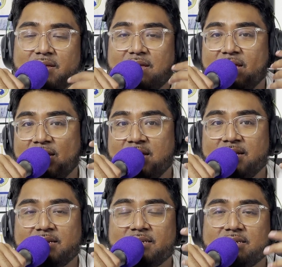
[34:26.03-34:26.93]

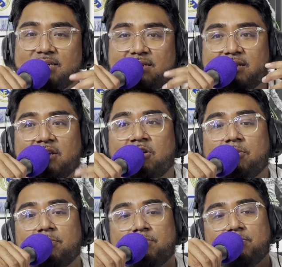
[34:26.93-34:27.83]
And, you
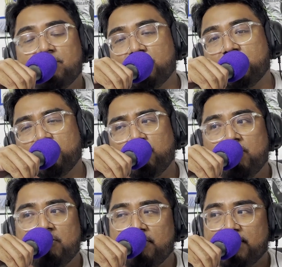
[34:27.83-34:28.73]
know,
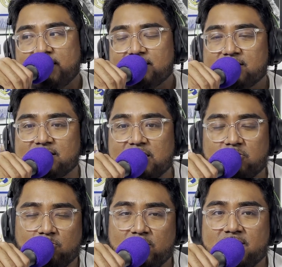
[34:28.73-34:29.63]
what would it be, his
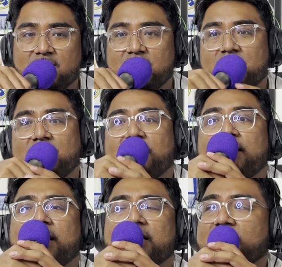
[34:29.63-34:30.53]
sixth one?
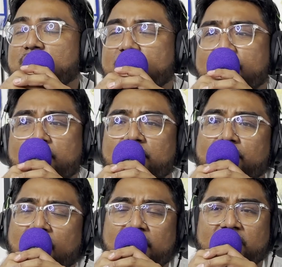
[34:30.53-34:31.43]
And I think he'll be
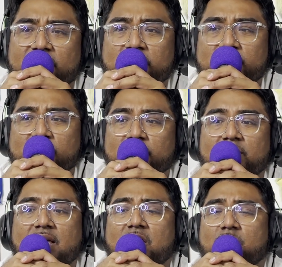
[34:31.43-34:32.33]
probably the first one to do
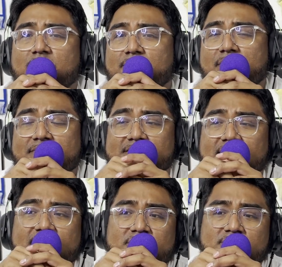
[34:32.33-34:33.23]
that, or maybe
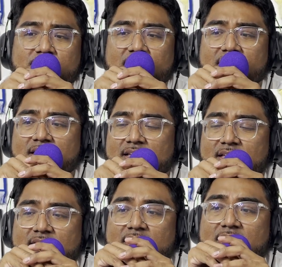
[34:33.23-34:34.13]
second to do that.
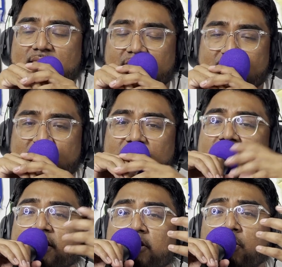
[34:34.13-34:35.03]
Then he
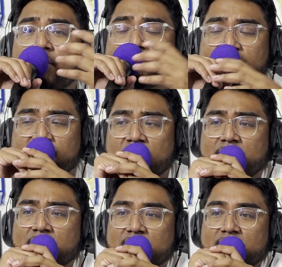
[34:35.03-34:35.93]
could go as a sub.